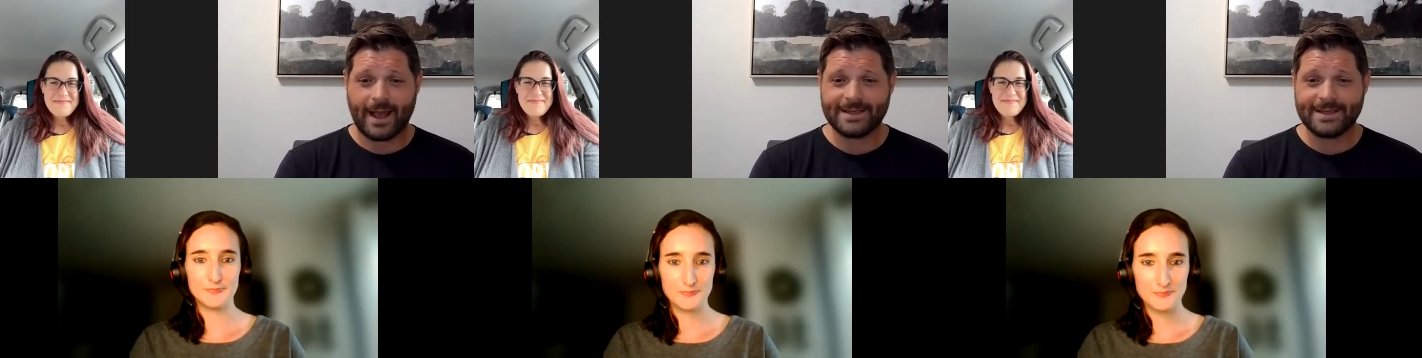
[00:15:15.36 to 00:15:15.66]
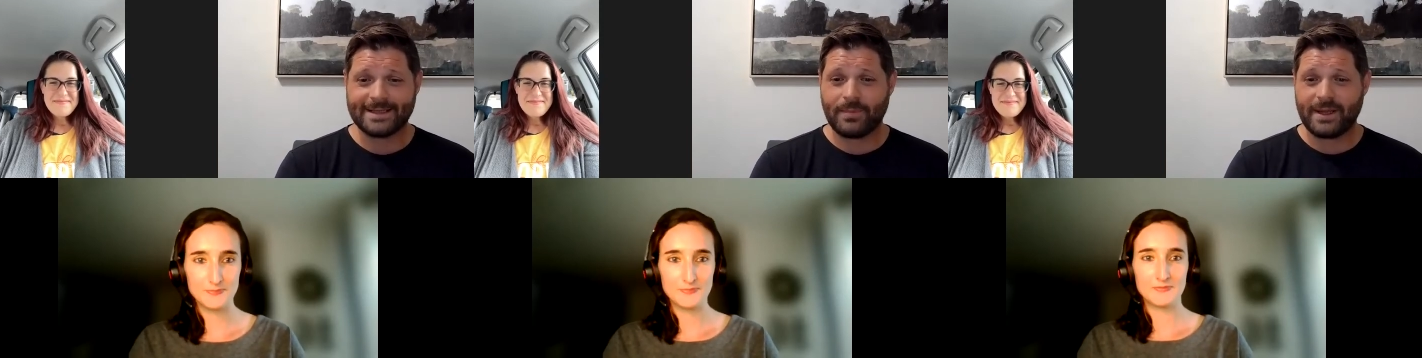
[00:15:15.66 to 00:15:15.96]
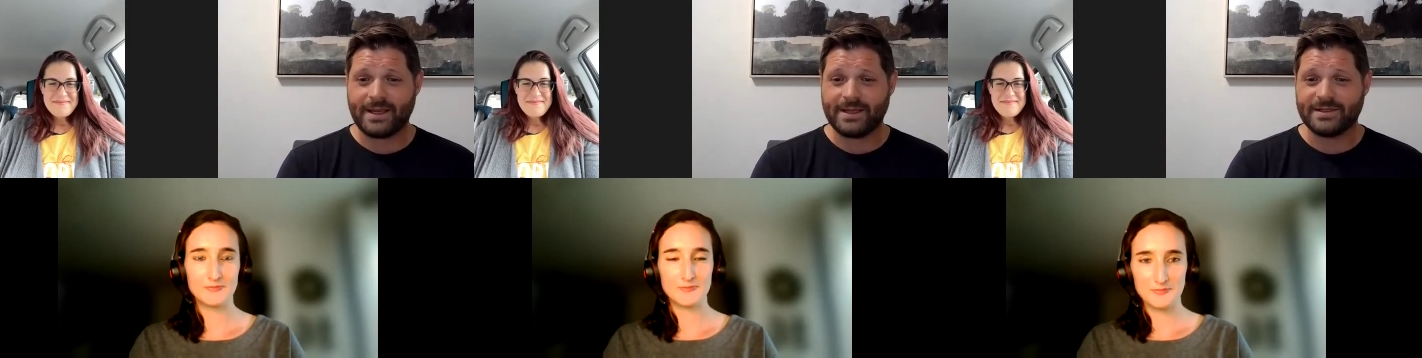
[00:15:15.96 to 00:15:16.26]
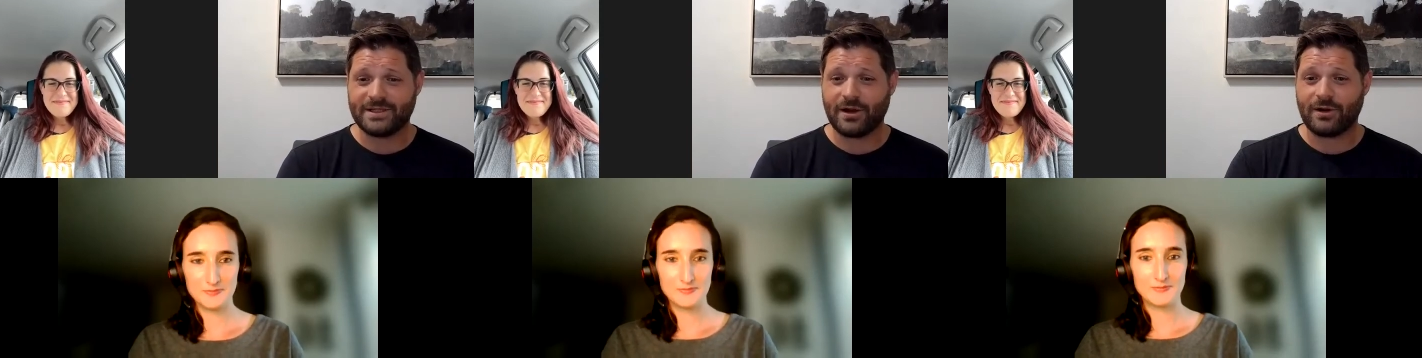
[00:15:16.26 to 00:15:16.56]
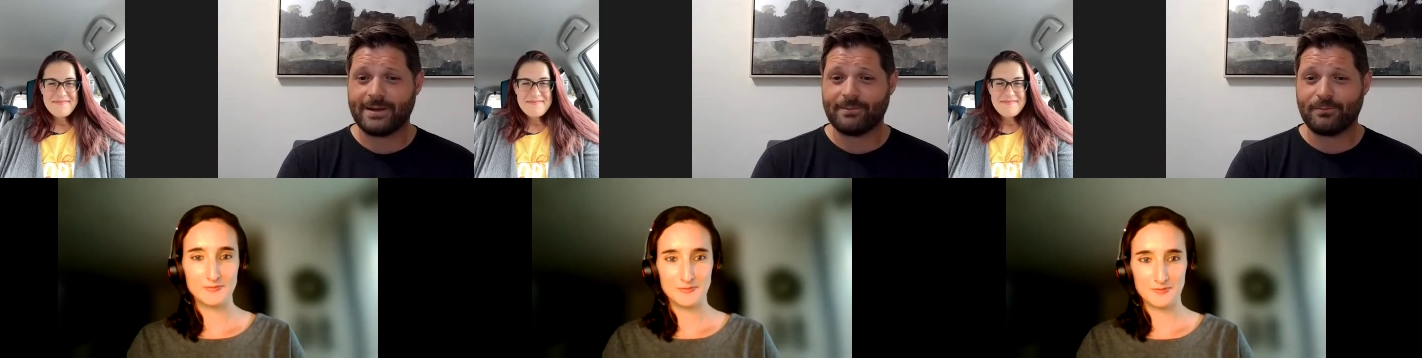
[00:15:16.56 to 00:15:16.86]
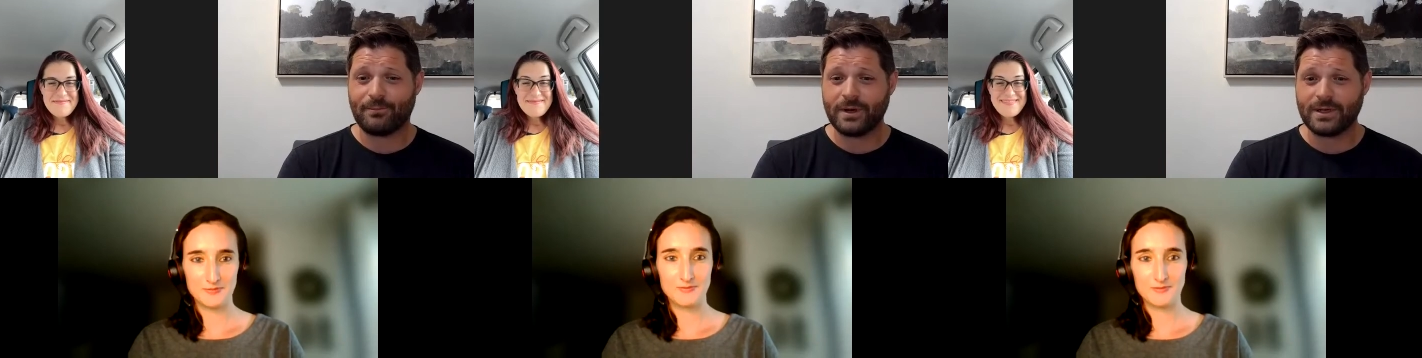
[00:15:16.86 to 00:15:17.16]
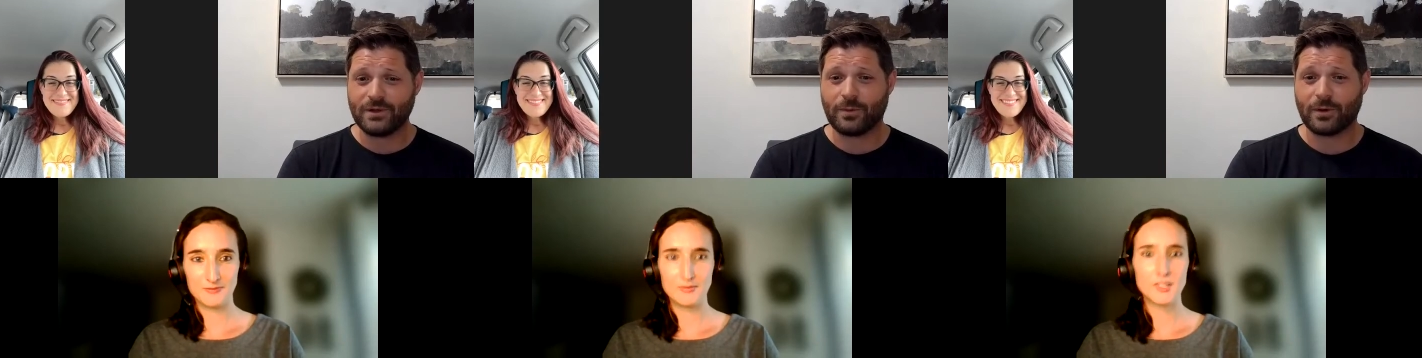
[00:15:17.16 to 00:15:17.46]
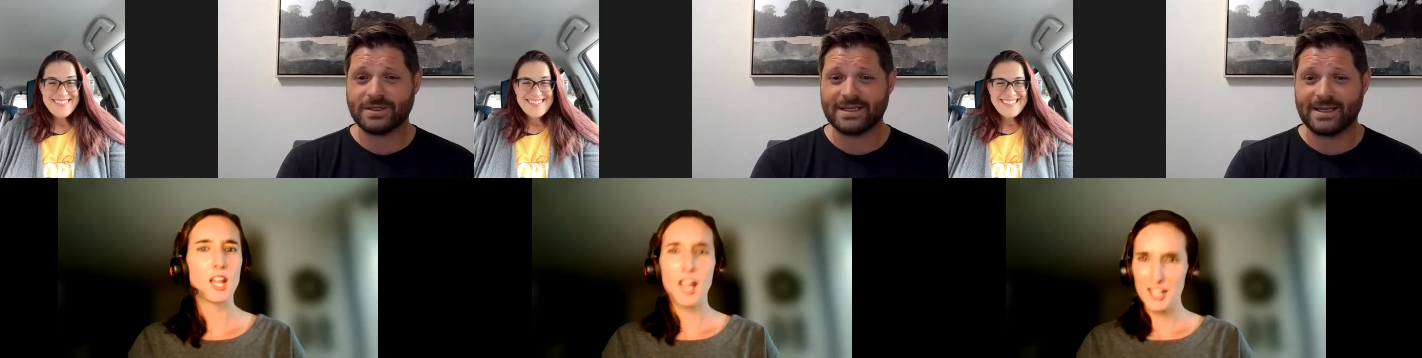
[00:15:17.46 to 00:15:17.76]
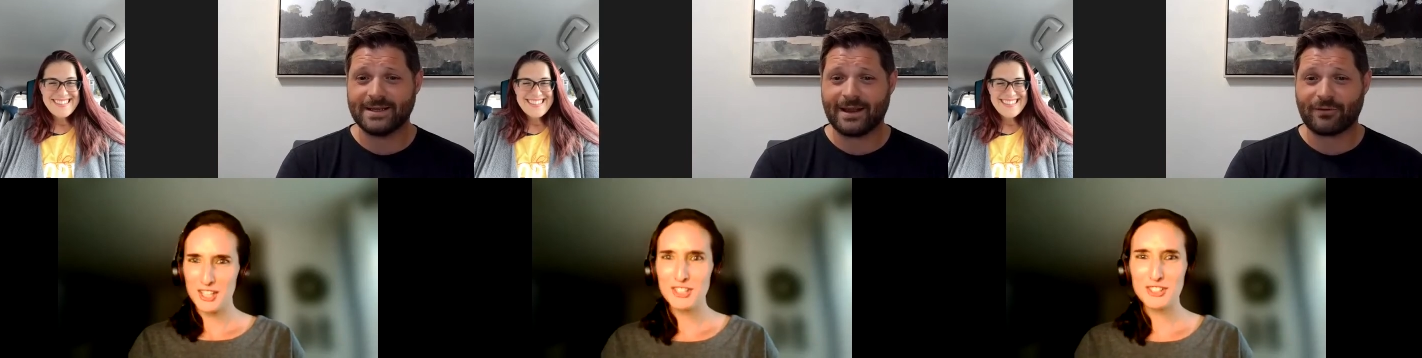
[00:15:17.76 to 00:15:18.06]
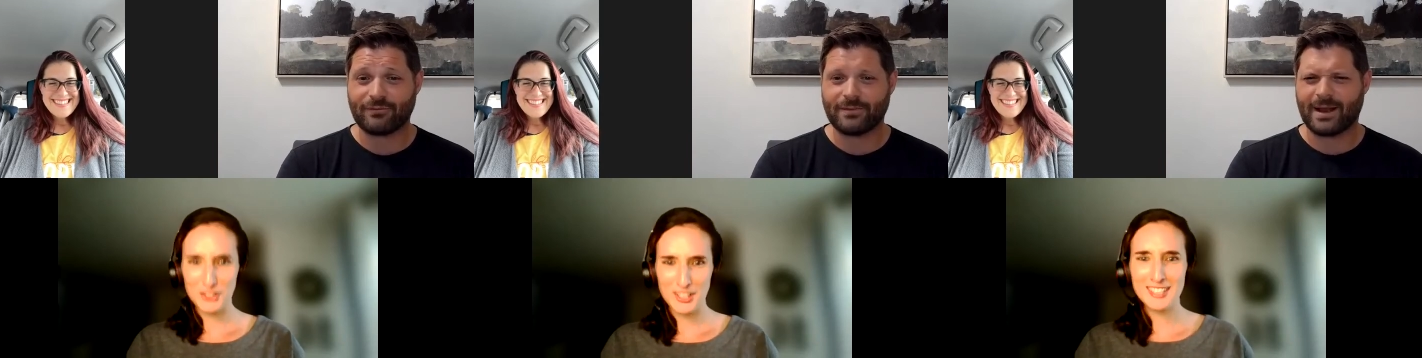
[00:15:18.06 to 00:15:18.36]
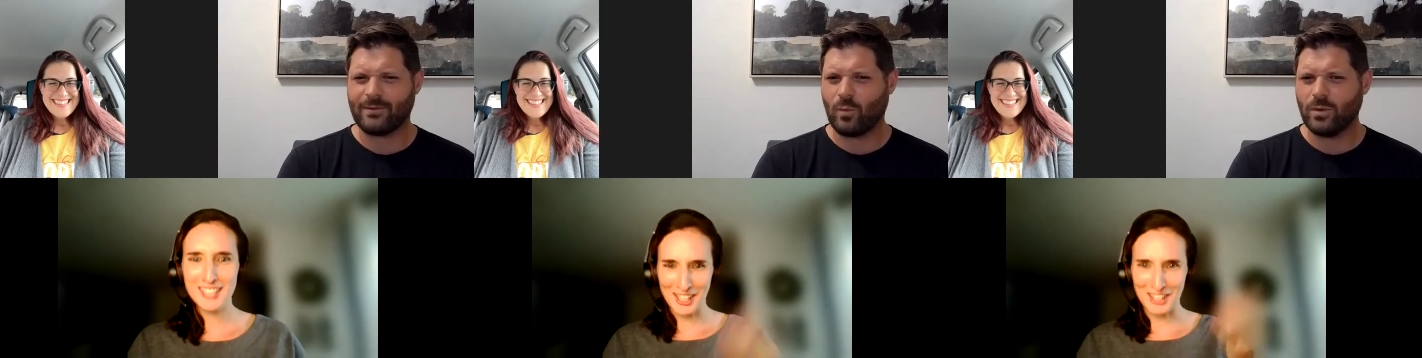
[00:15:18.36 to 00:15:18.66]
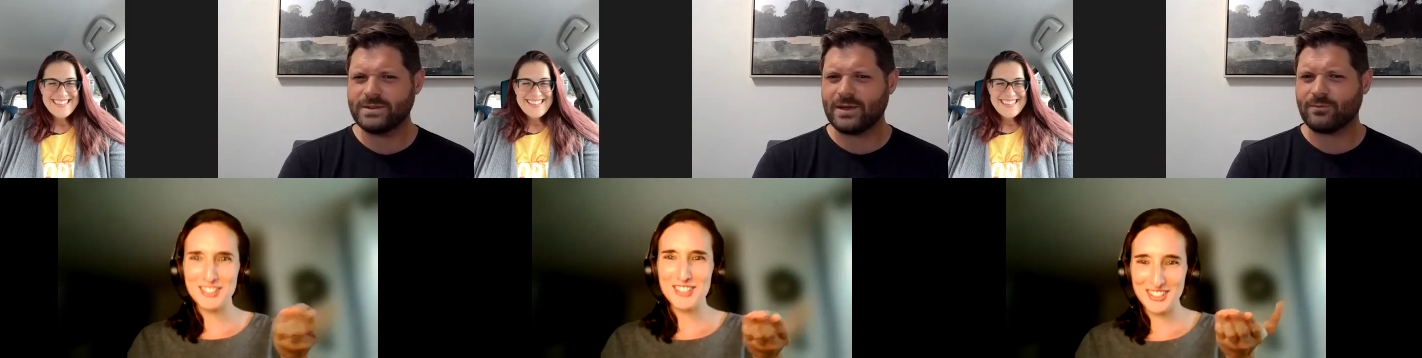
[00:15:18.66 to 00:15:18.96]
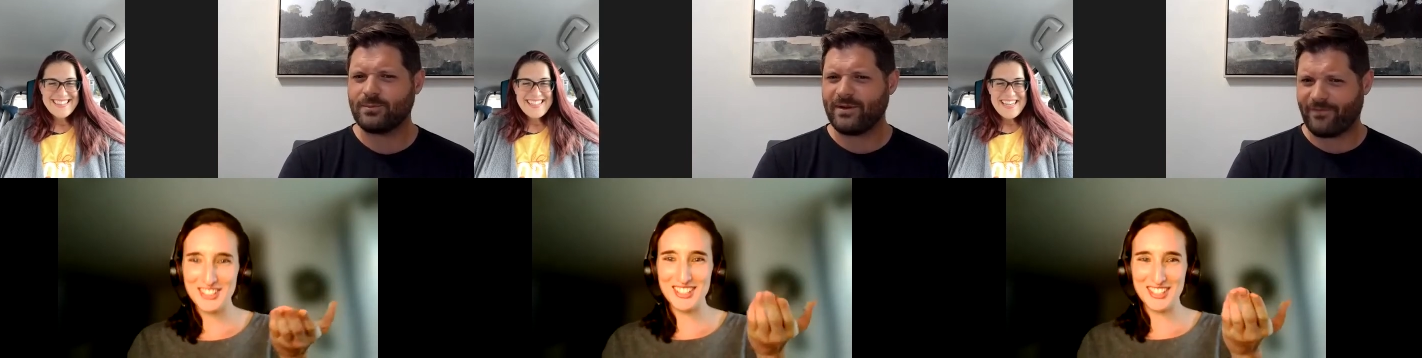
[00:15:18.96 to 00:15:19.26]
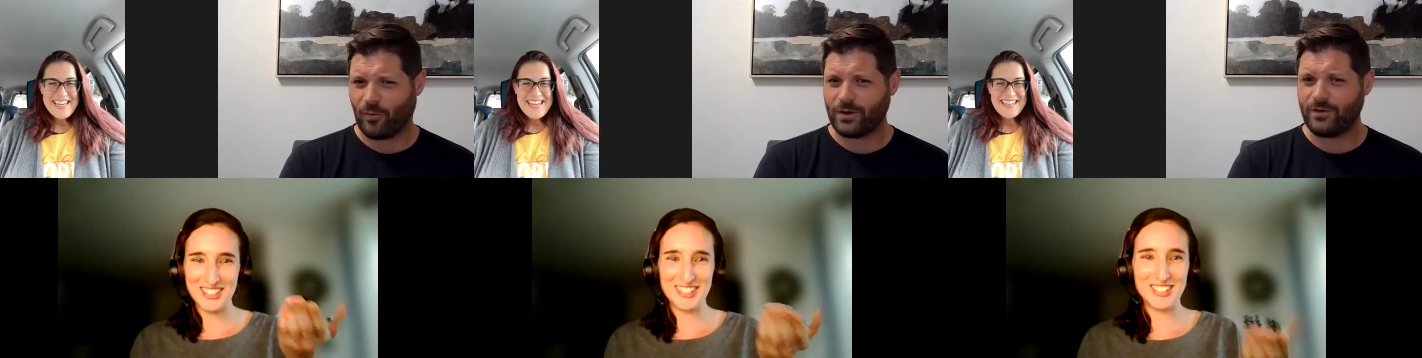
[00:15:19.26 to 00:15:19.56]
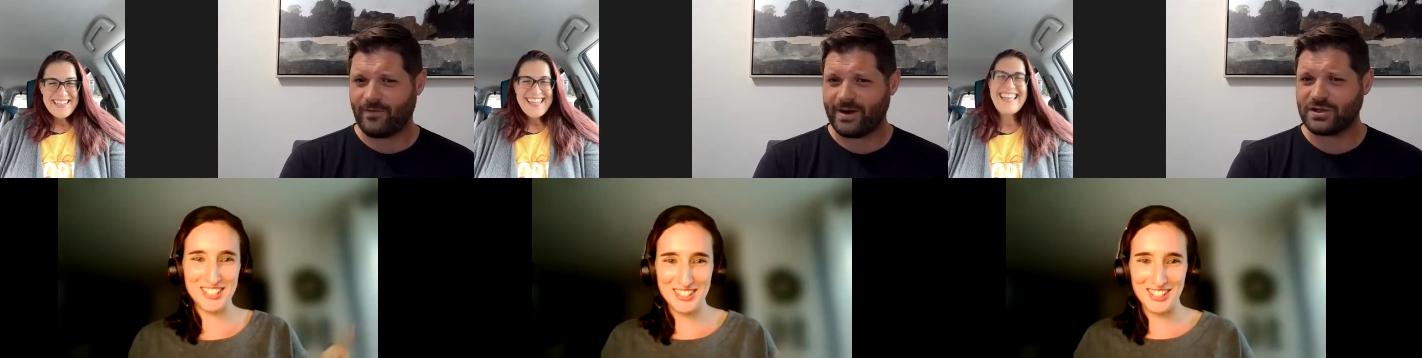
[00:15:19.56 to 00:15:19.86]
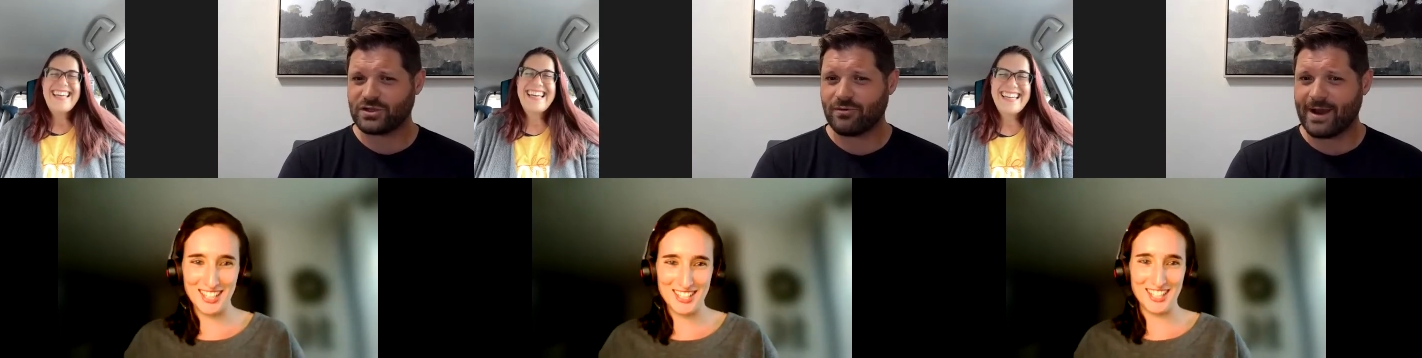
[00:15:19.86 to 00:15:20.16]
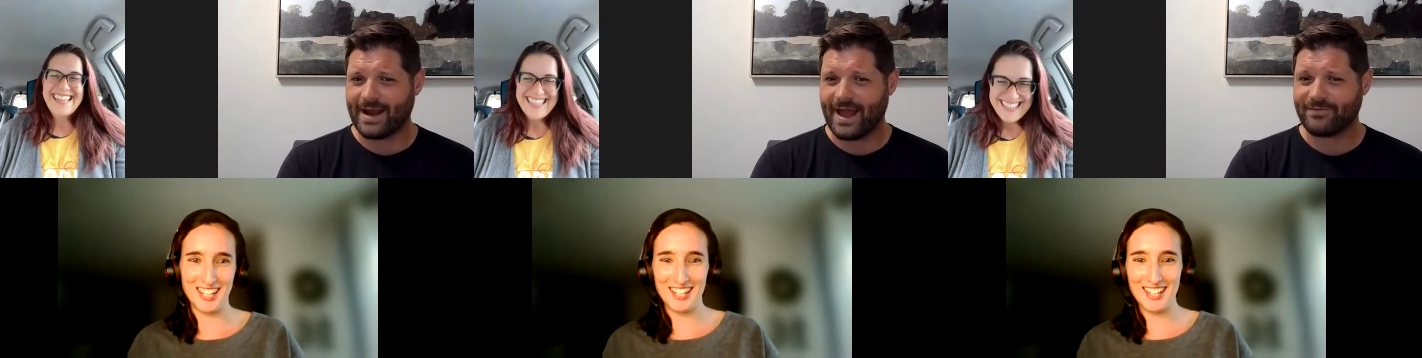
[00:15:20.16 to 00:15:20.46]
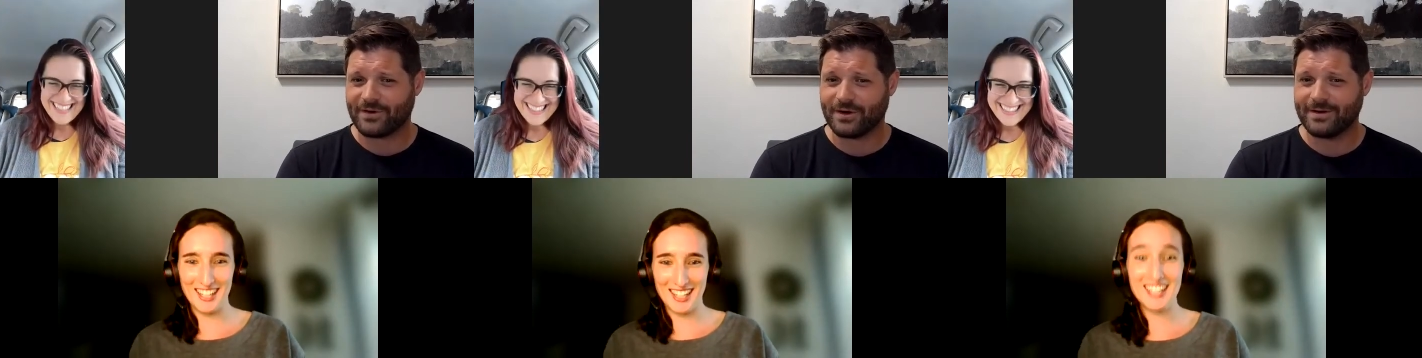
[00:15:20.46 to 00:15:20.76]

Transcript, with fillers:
Speaker 1: SMB, she already put a new person in. Like, yeah, was it before? She's crushing it. Right after.